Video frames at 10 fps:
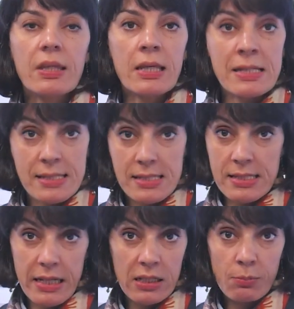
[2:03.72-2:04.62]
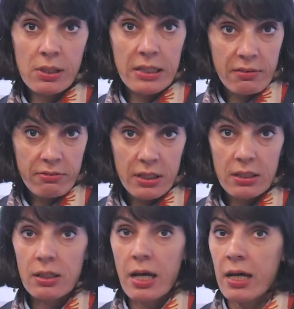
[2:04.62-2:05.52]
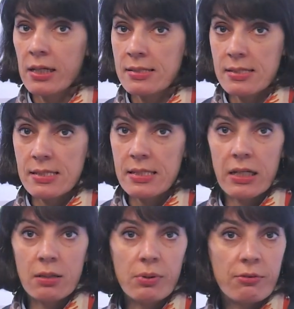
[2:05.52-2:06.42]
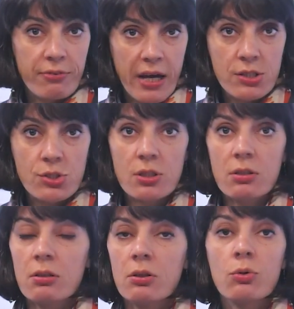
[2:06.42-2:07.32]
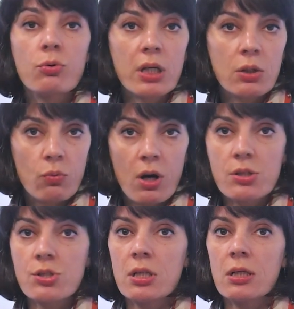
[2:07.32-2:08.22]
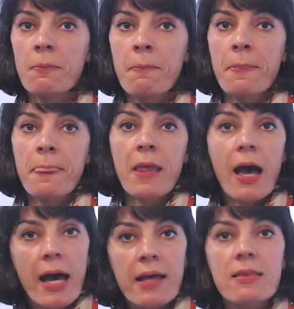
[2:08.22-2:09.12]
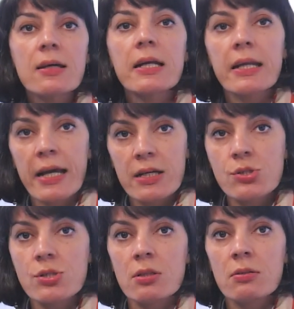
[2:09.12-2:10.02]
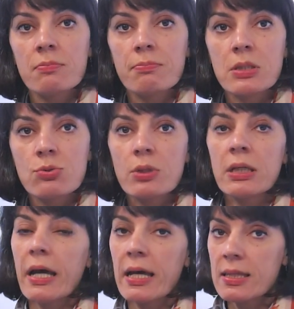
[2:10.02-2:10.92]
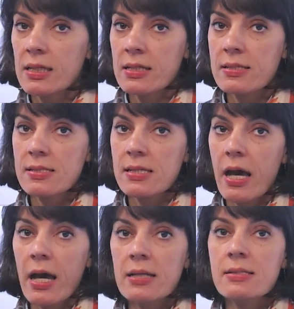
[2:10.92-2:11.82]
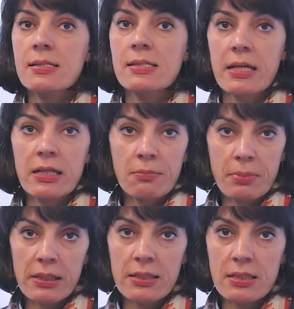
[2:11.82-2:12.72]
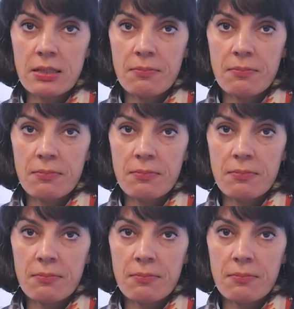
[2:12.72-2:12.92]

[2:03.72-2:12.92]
sustainable living and sustainable fashion, greenwashing, and the connection between ethics and sustainability.